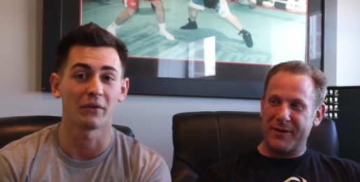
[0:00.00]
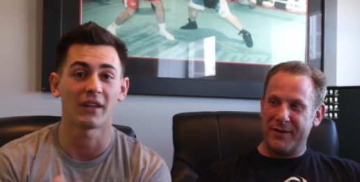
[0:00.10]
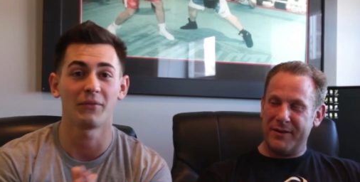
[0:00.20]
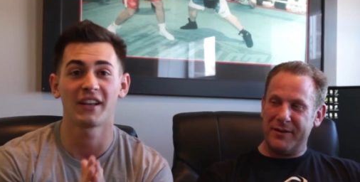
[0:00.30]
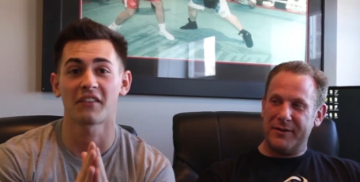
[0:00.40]
Speaker 1: it'll
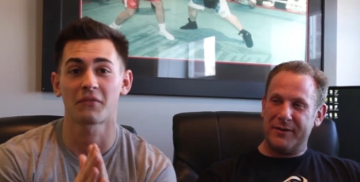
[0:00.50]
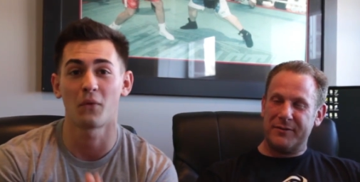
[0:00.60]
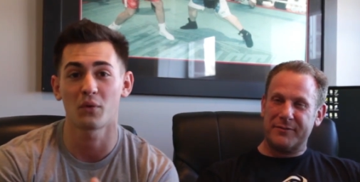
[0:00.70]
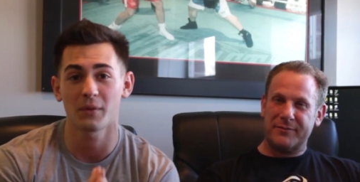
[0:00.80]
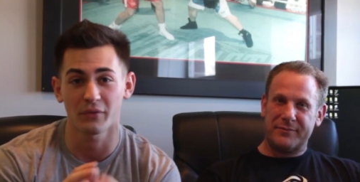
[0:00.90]
save you guys
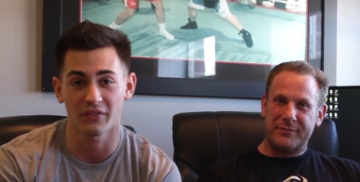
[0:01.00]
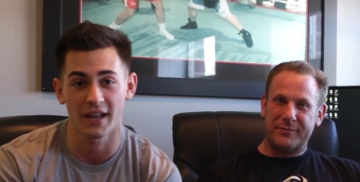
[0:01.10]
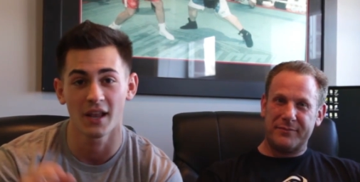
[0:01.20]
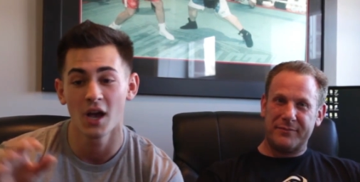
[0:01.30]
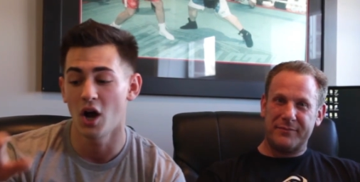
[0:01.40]

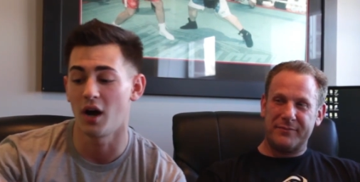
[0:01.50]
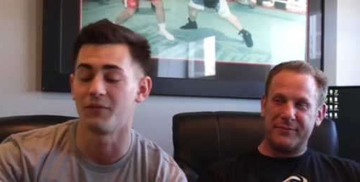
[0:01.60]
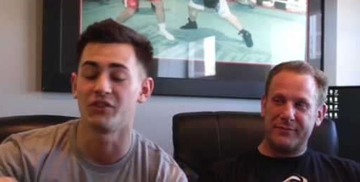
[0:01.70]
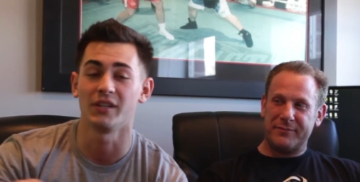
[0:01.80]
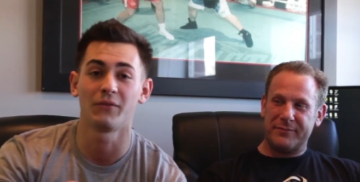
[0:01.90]
40%
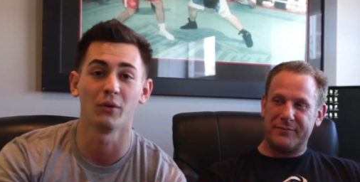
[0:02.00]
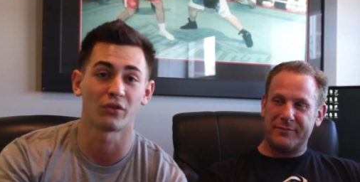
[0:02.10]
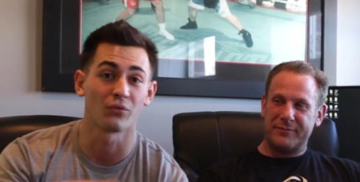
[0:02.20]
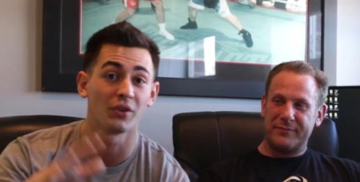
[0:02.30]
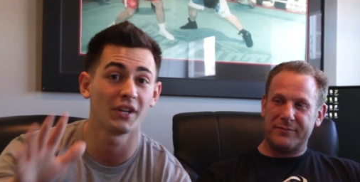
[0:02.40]
off G Fuel.
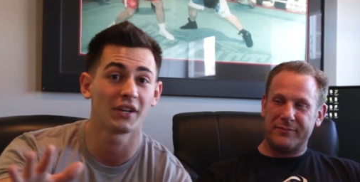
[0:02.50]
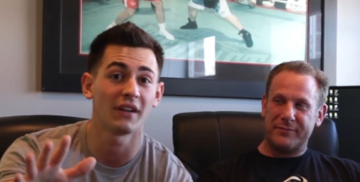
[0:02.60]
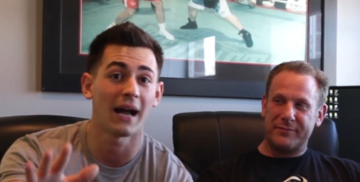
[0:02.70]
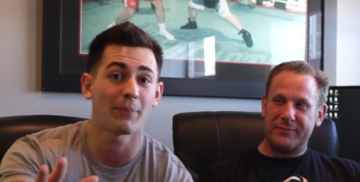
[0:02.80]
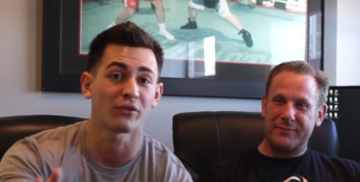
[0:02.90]
It's a really
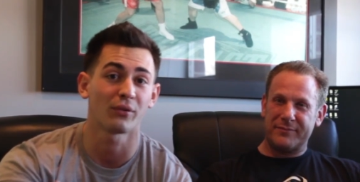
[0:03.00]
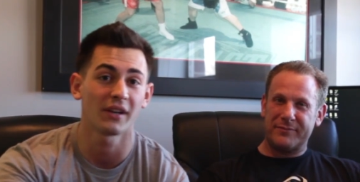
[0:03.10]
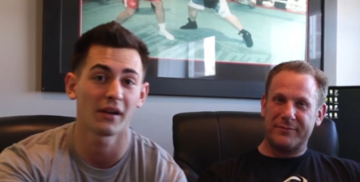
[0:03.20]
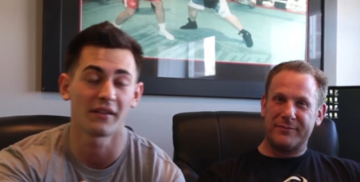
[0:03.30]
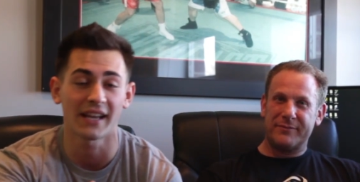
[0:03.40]
good
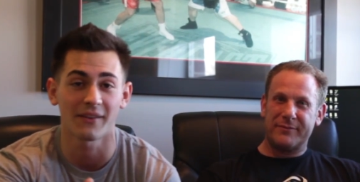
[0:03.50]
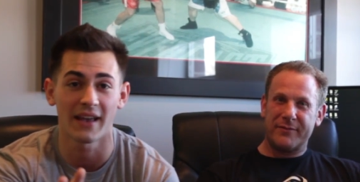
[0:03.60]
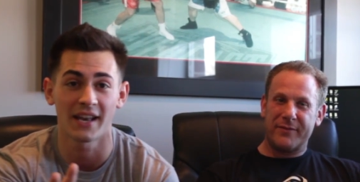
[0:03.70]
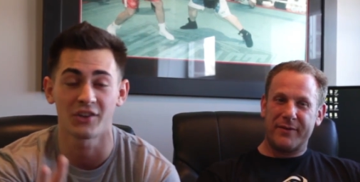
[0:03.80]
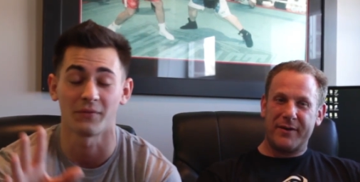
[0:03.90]
opportunity to take
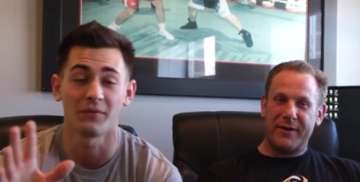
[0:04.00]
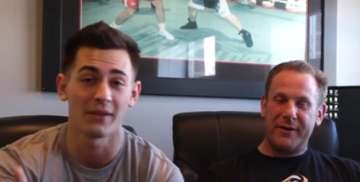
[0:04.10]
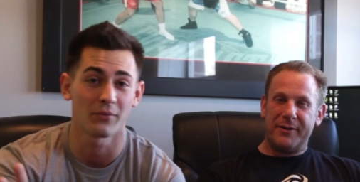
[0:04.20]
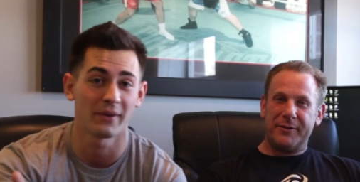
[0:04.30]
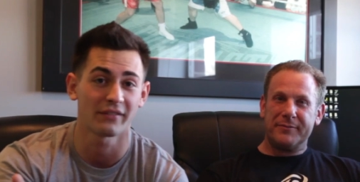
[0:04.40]
advantage of
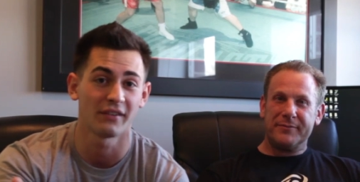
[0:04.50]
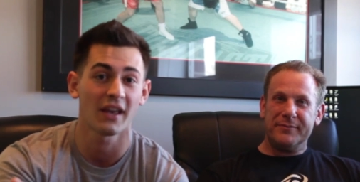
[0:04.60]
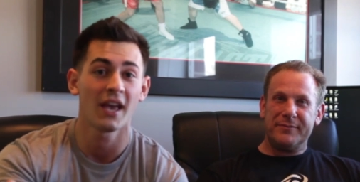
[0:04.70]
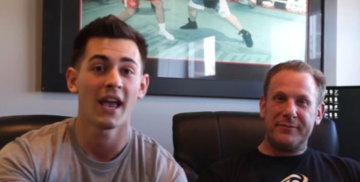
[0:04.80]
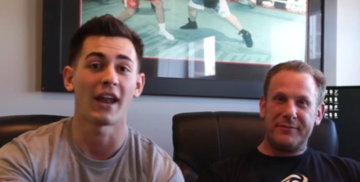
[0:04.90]
flavor mixes.
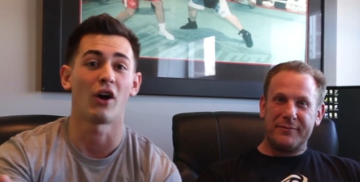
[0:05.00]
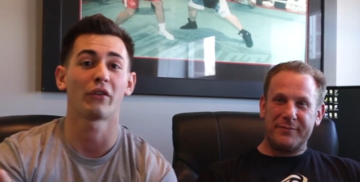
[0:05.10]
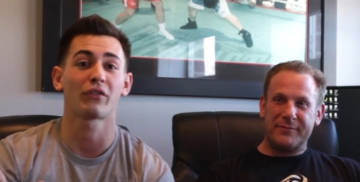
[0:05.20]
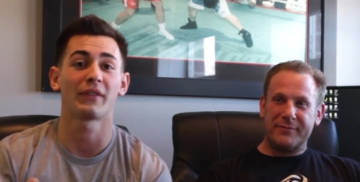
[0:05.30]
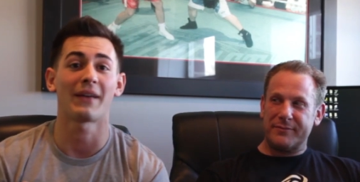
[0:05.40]
And
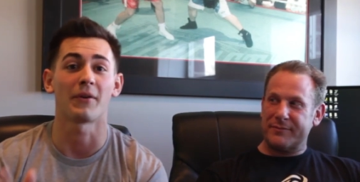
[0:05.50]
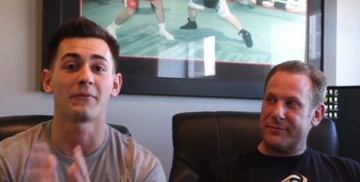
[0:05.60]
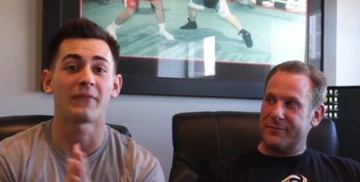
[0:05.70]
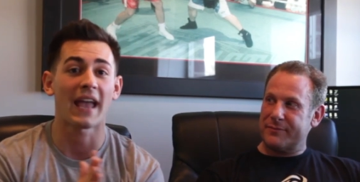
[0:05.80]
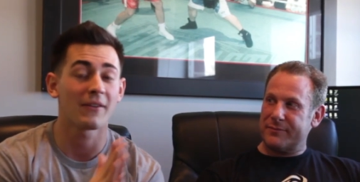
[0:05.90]
also, they have a
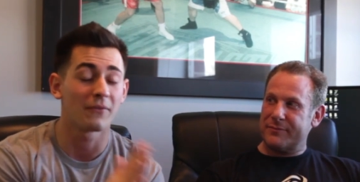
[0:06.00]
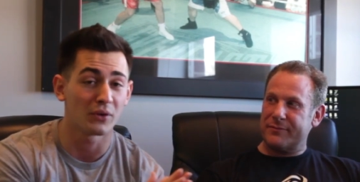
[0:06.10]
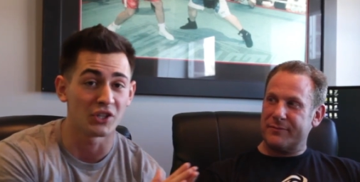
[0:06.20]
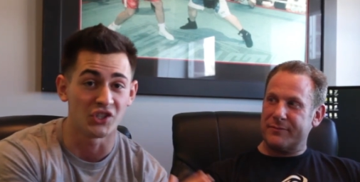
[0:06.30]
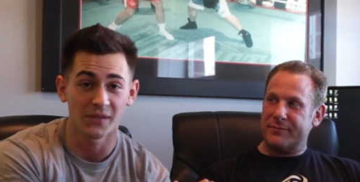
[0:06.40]

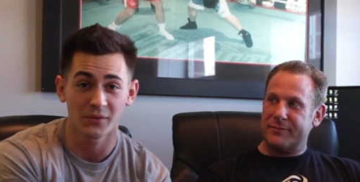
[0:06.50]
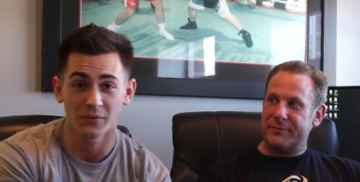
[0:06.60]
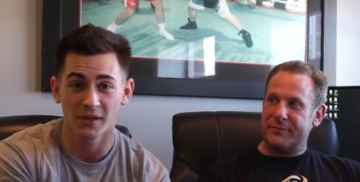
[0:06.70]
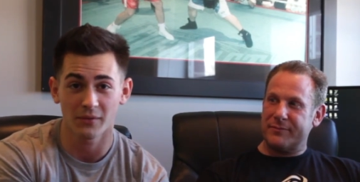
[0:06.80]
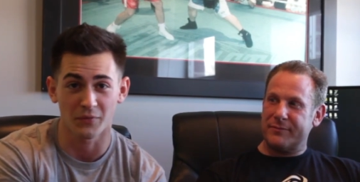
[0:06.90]
fan-voted G Fuel
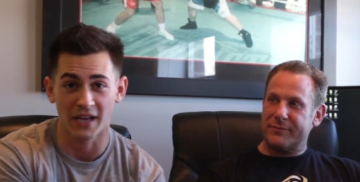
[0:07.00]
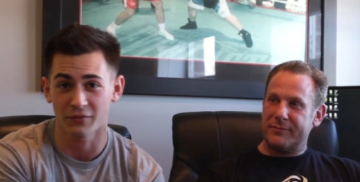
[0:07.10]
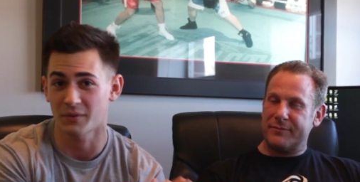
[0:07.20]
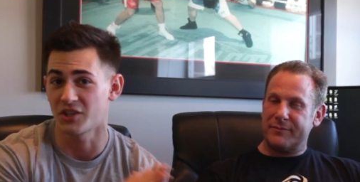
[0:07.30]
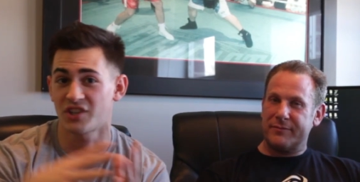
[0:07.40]
flavor. If you
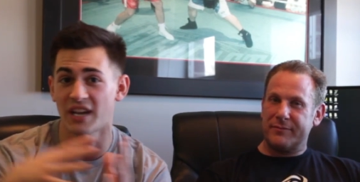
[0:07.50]
guys want to